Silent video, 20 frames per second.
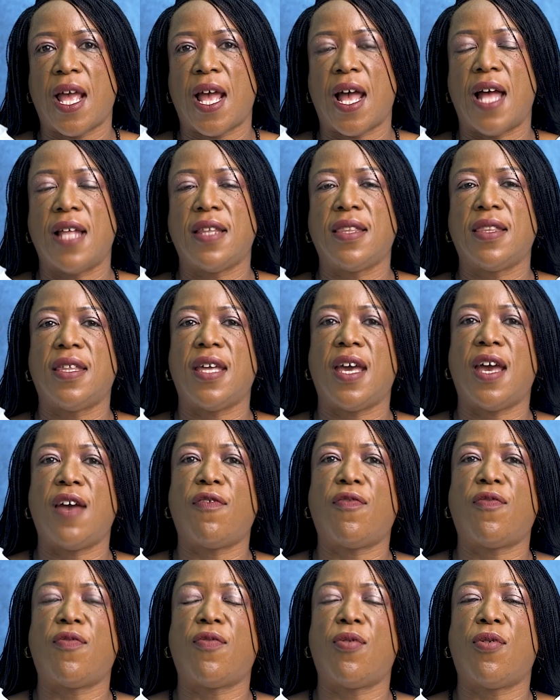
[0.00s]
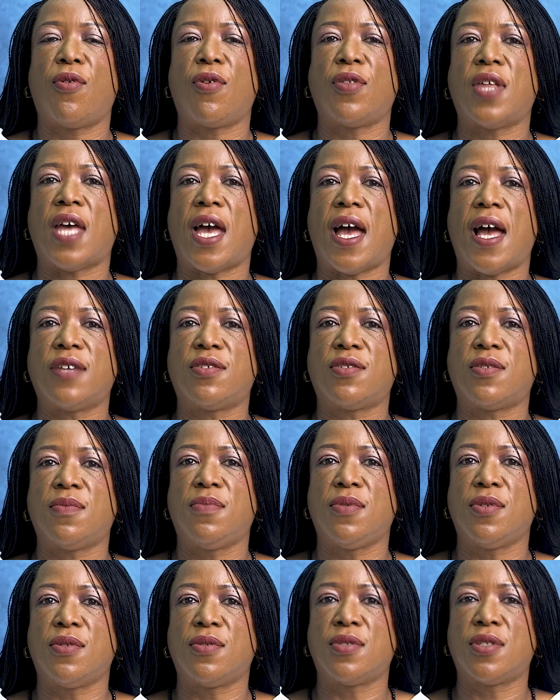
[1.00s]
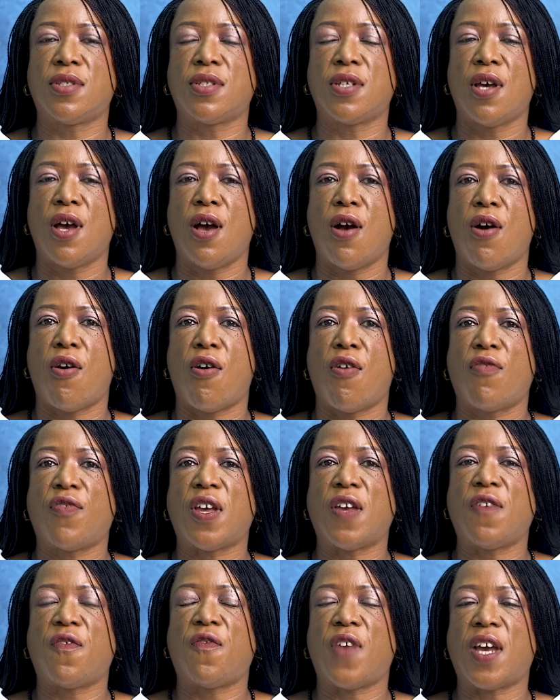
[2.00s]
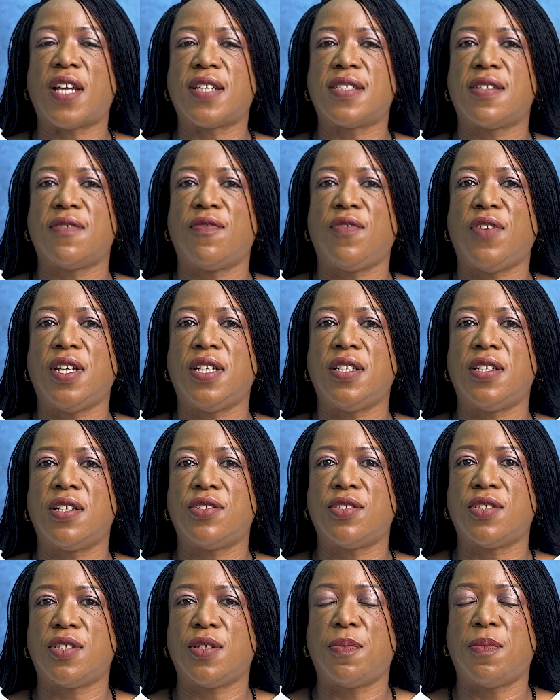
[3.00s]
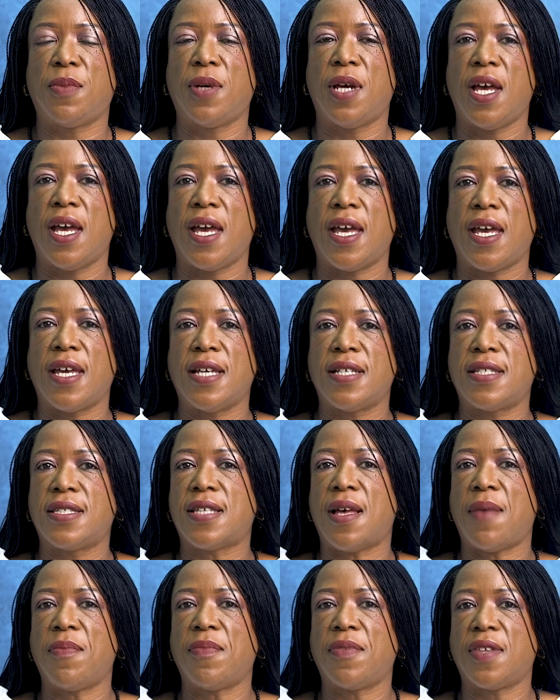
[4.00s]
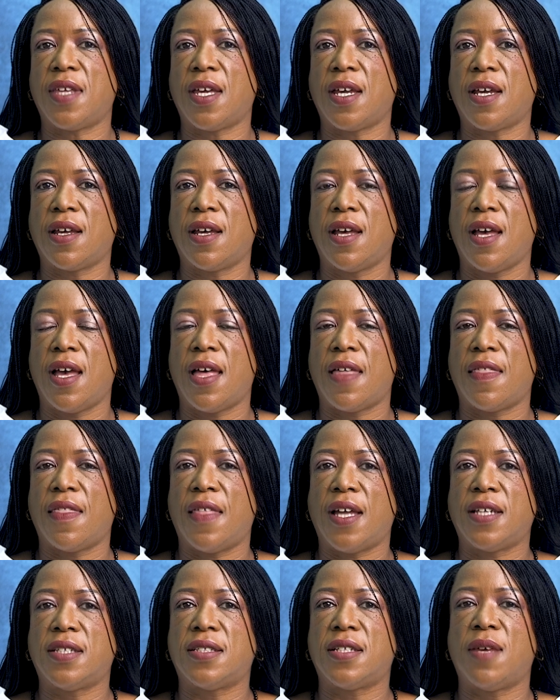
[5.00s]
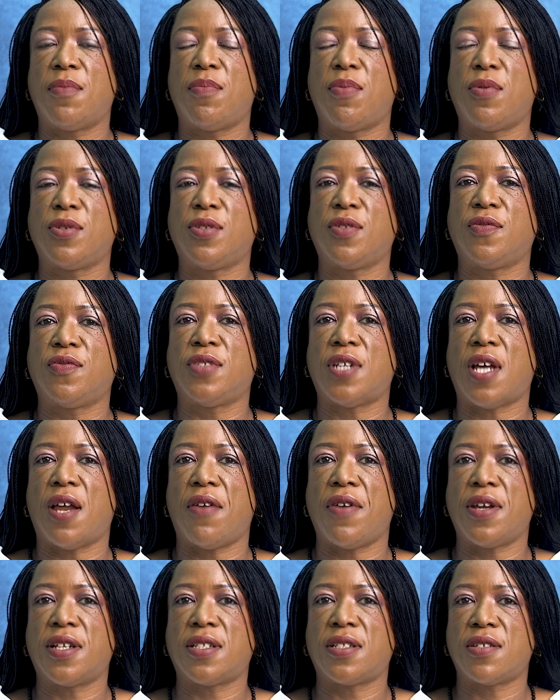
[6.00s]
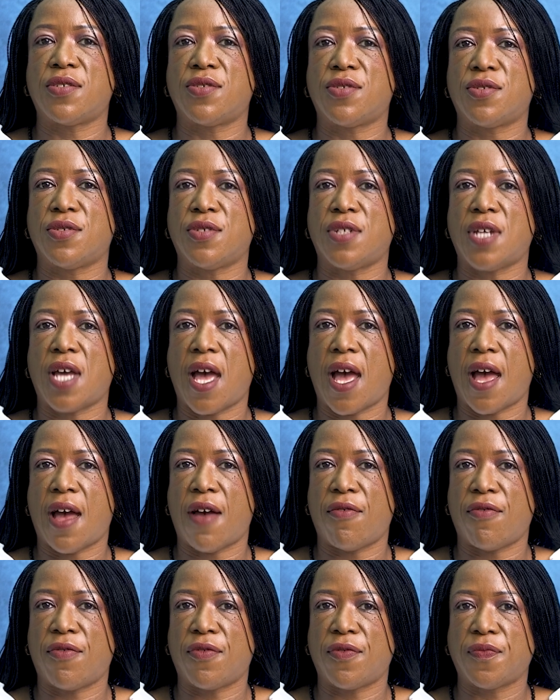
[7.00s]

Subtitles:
And therefore, the attribute of effective leadership is something that a board of directors should have.